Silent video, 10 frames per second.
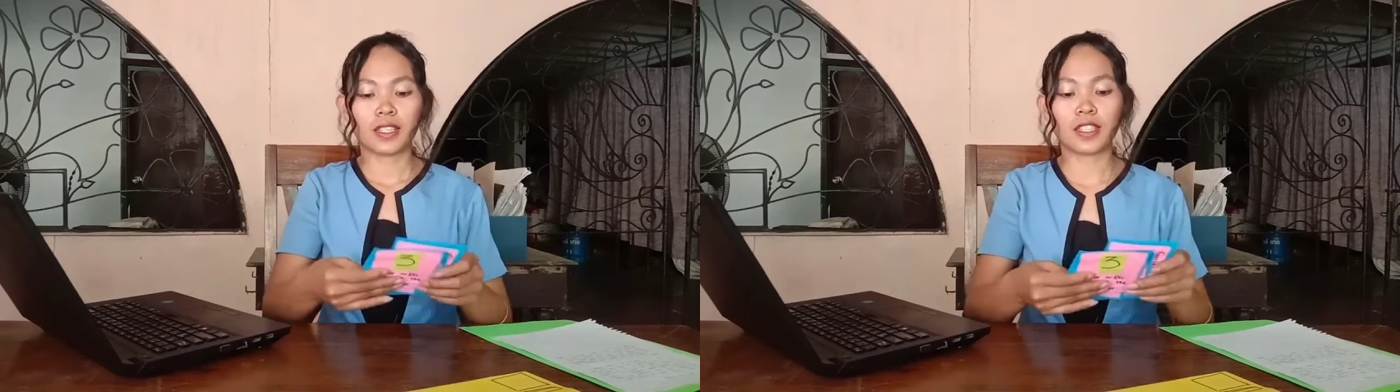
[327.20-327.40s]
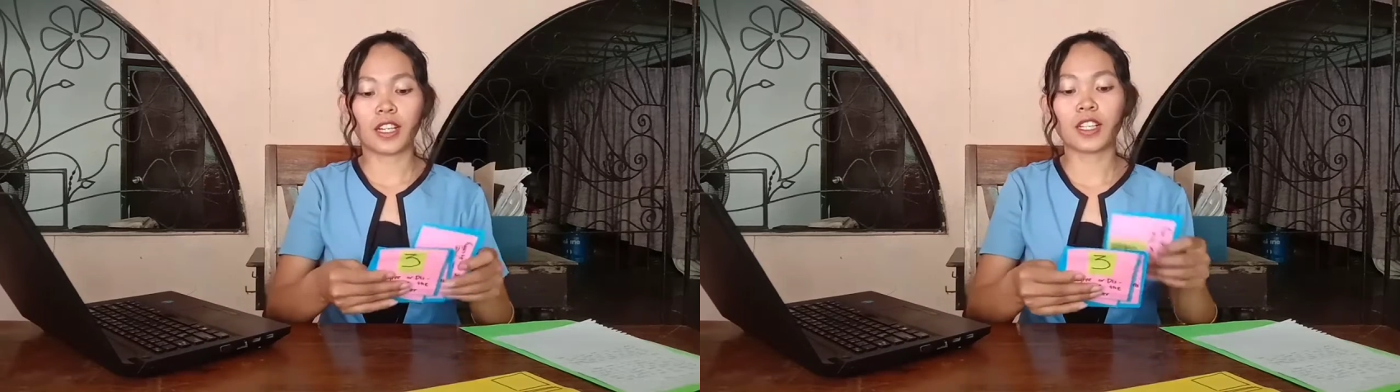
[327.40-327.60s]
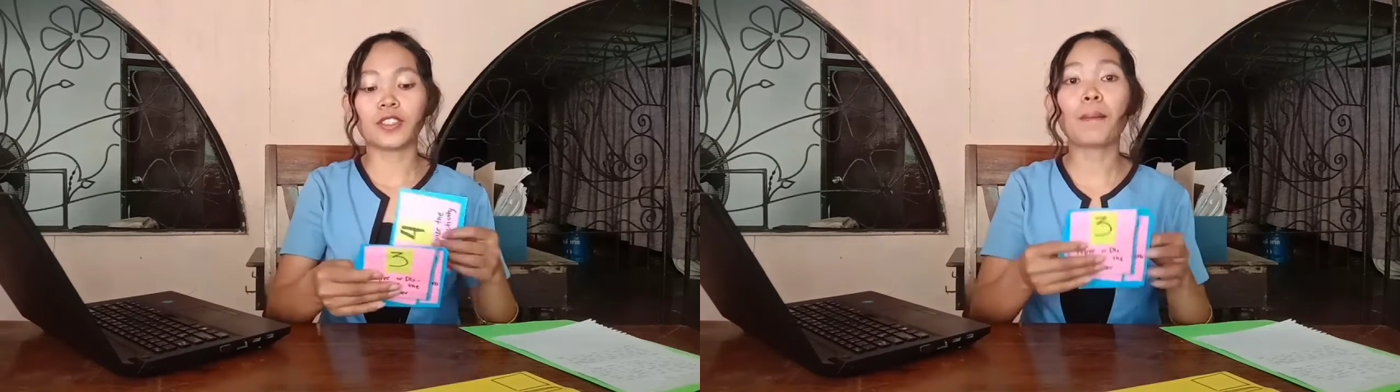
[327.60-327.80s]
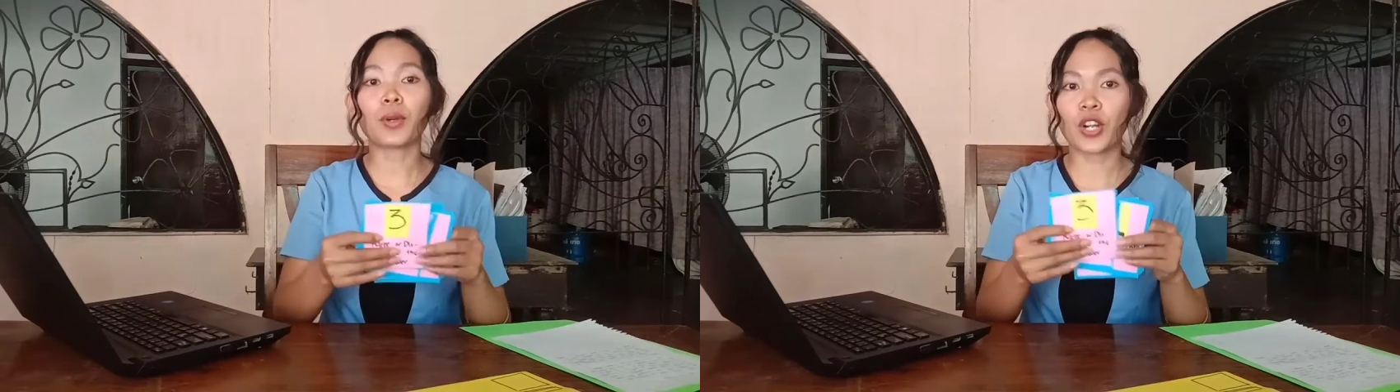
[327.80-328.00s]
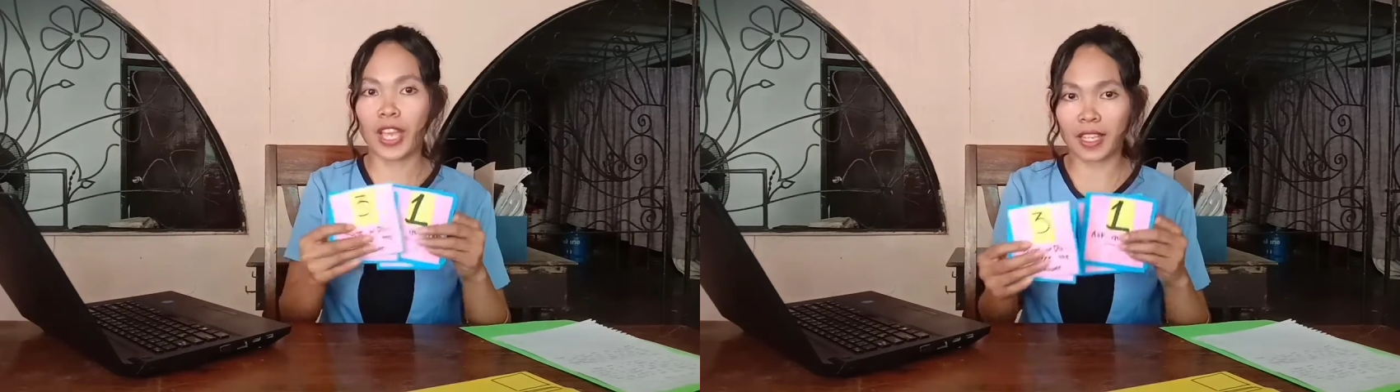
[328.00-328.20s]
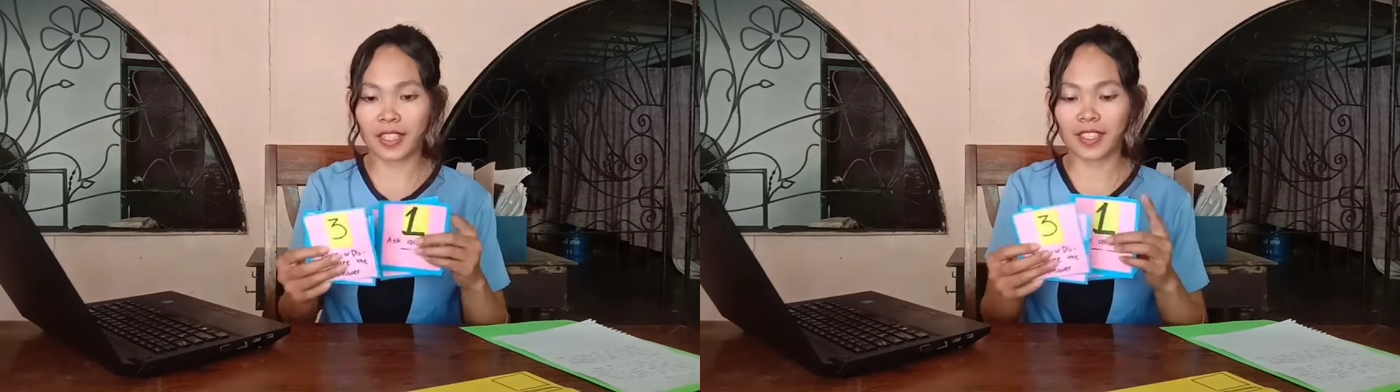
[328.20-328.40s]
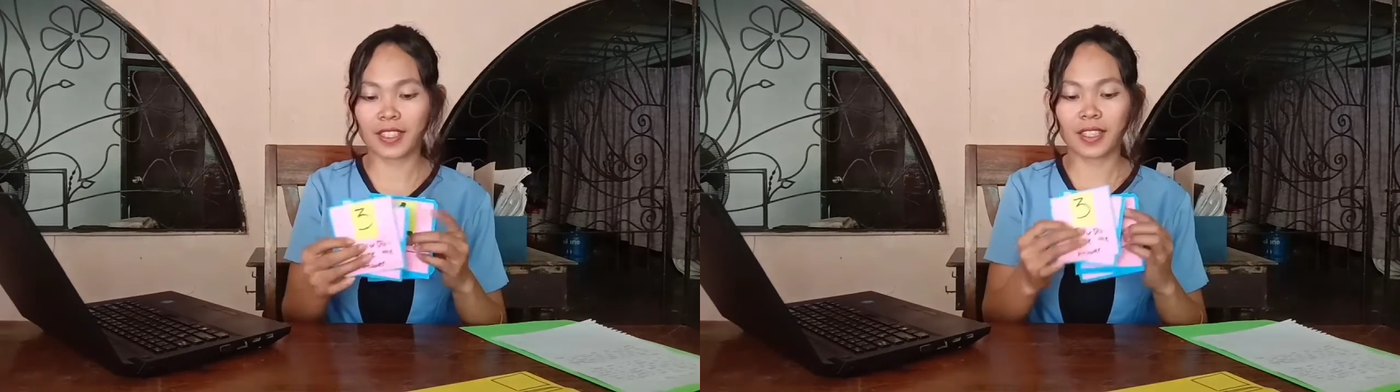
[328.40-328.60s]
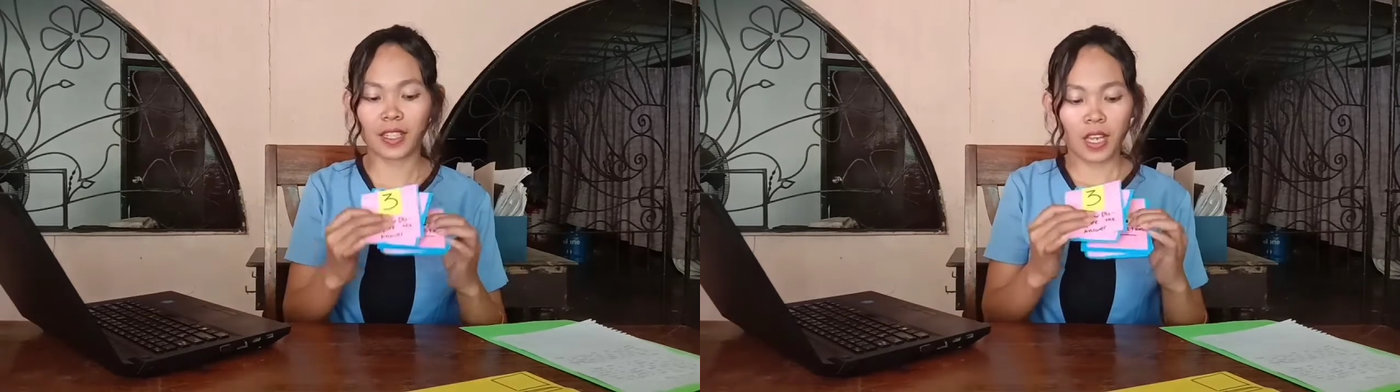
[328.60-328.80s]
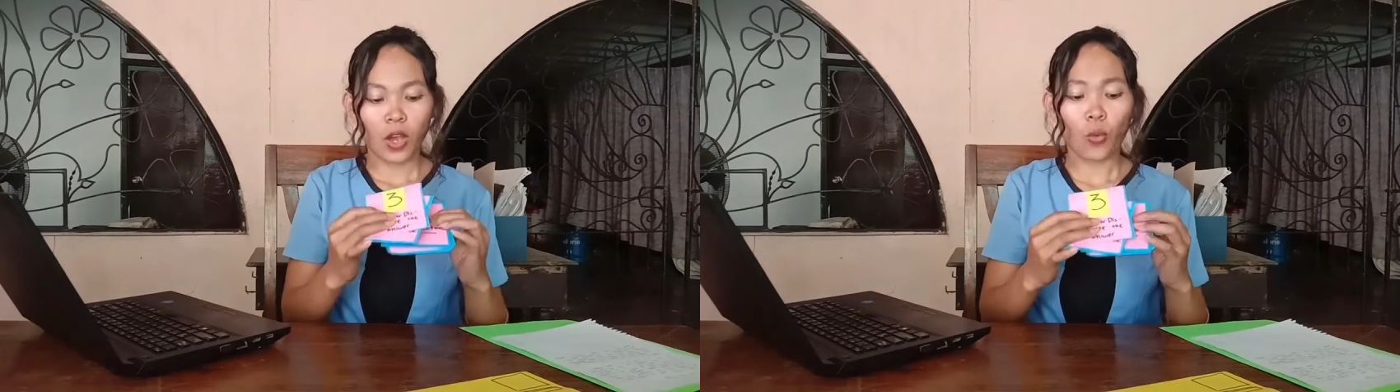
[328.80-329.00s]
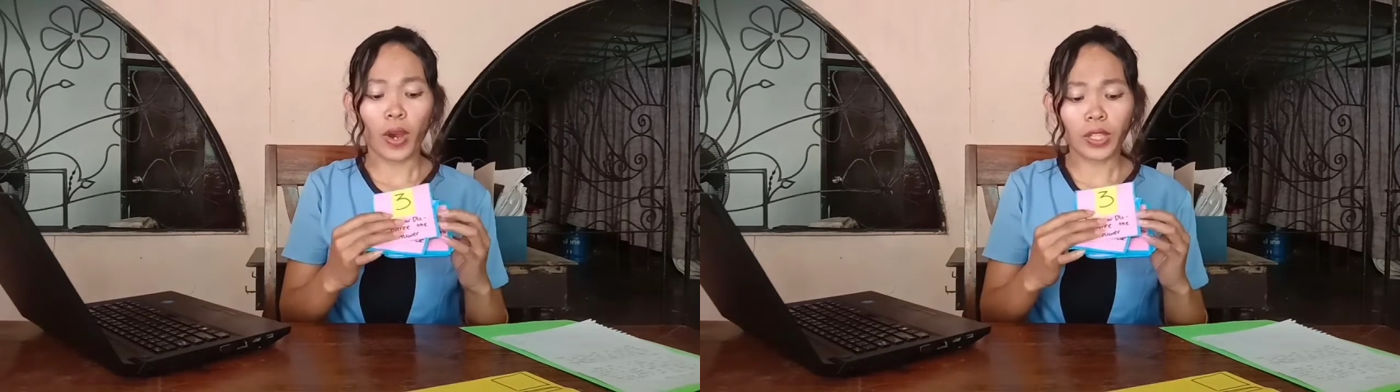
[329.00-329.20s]
the number heads.
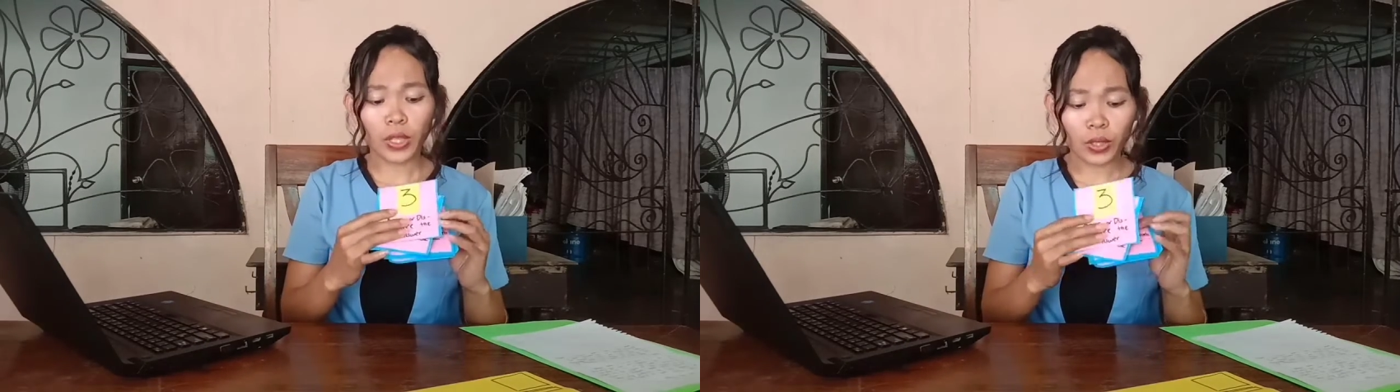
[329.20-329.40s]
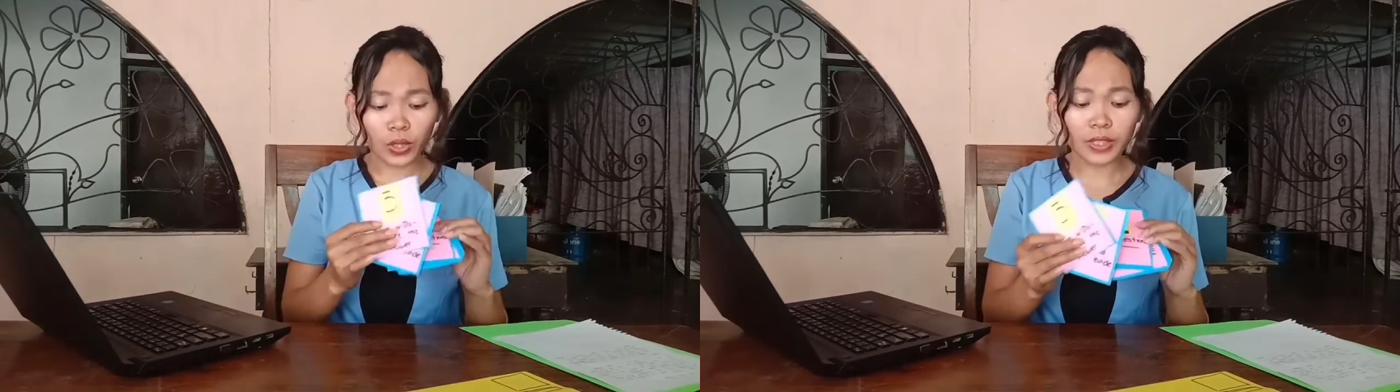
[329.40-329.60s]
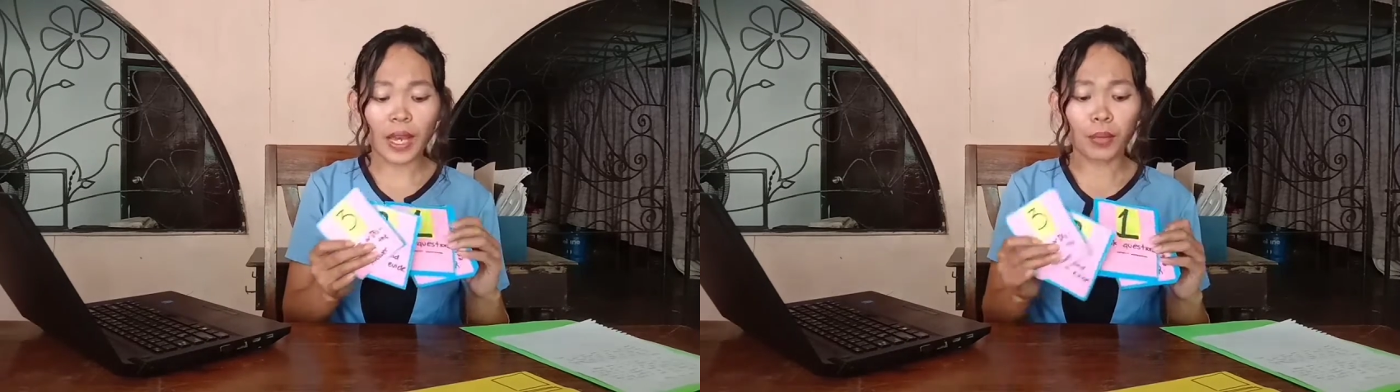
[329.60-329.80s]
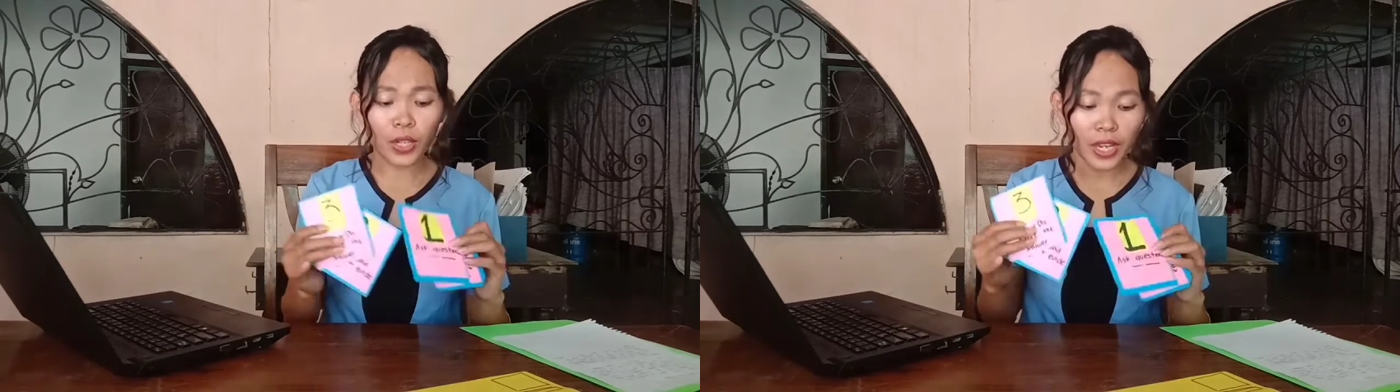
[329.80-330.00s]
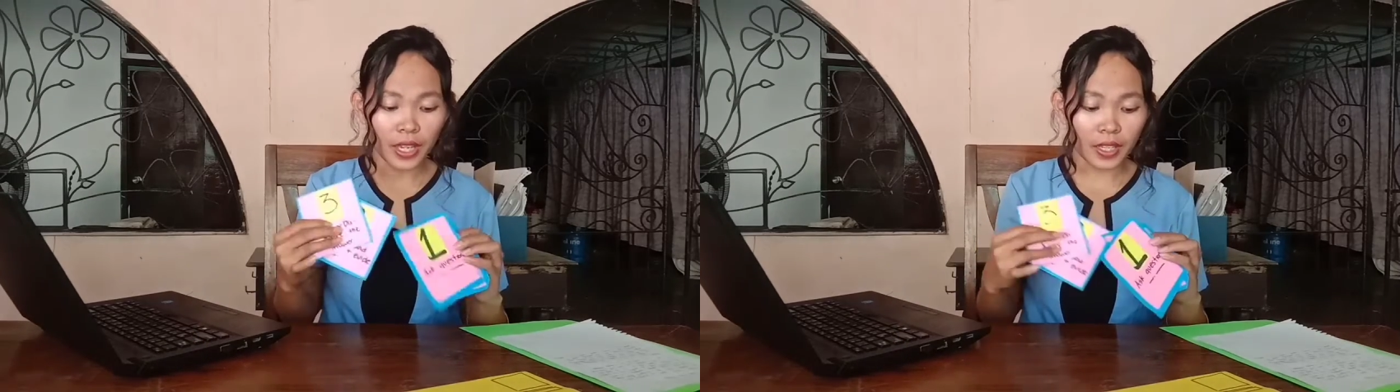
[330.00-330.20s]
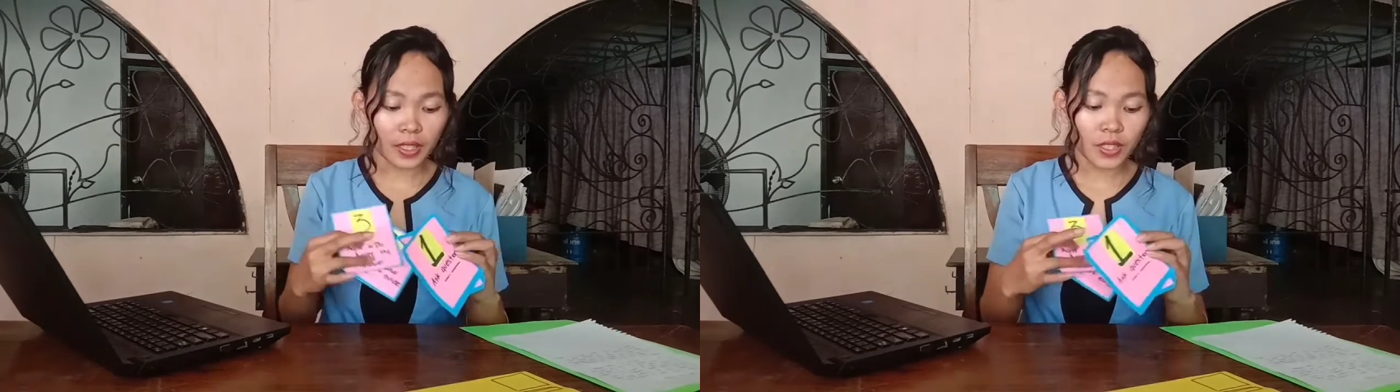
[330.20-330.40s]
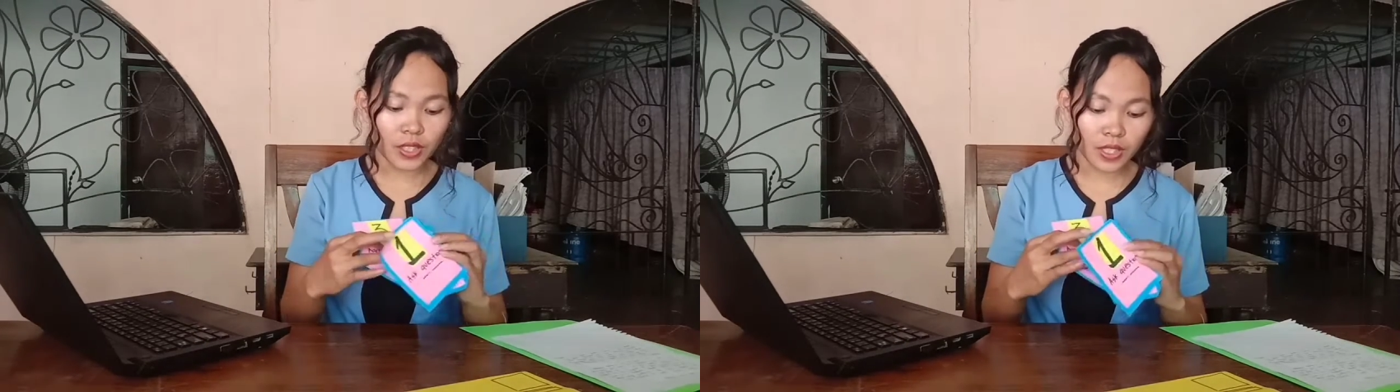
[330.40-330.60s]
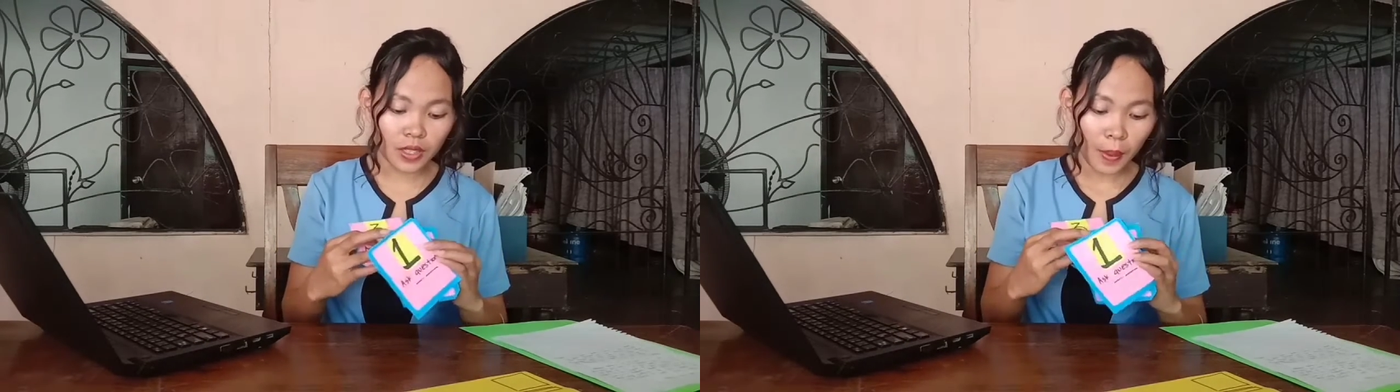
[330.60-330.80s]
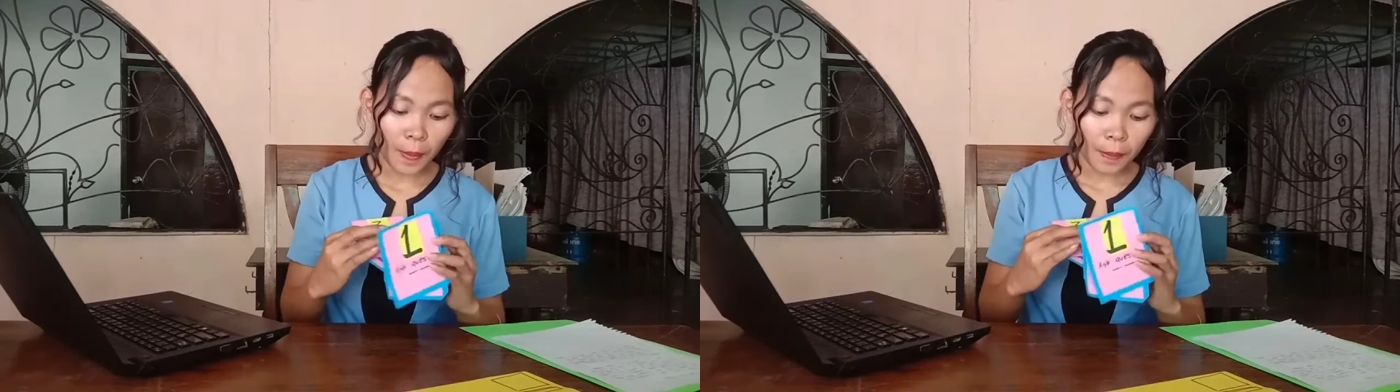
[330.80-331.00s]
Why do you call number heads?